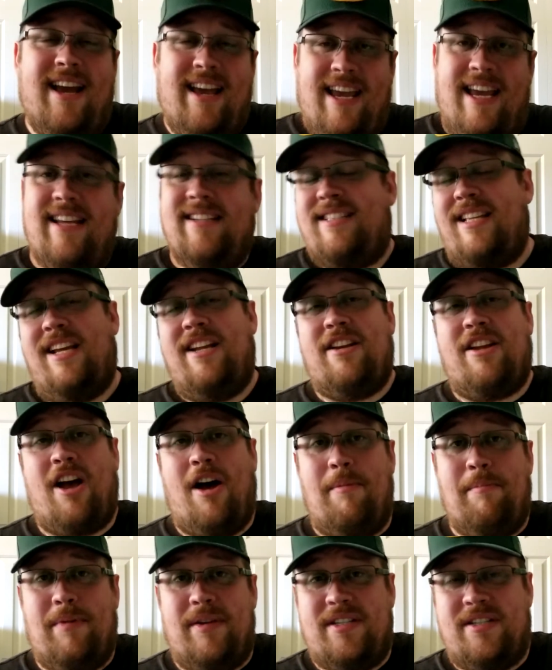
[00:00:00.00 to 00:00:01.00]
He's the
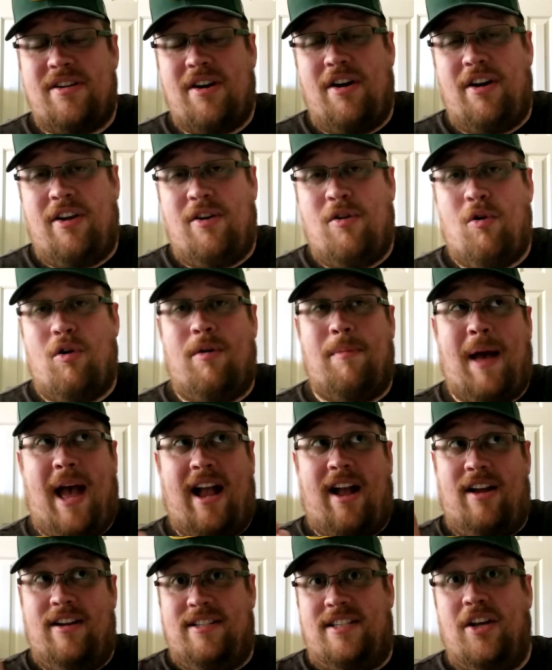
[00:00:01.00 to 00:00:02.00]
incumbent starting
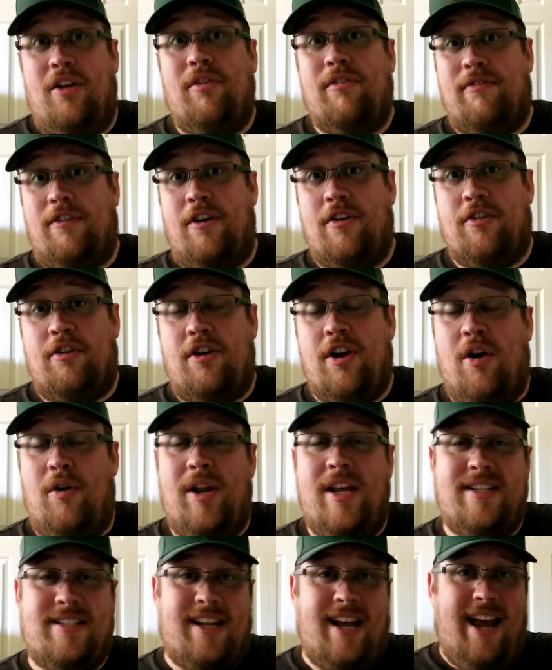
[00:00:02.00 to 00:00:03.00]
quarterback until further
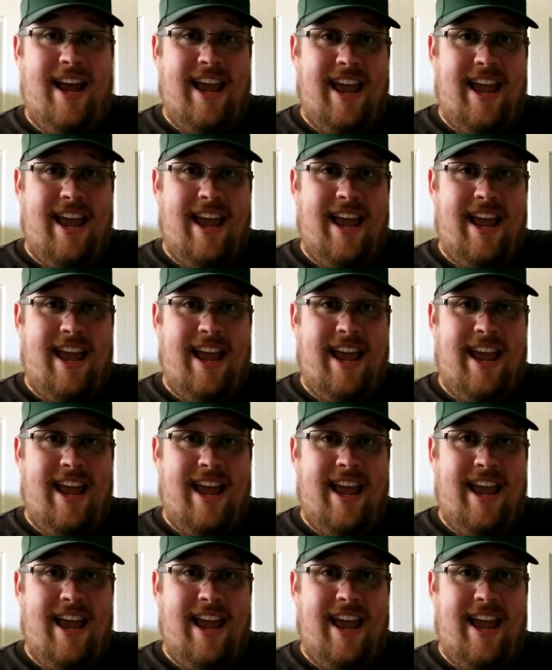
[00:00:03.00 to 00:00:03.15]
notice.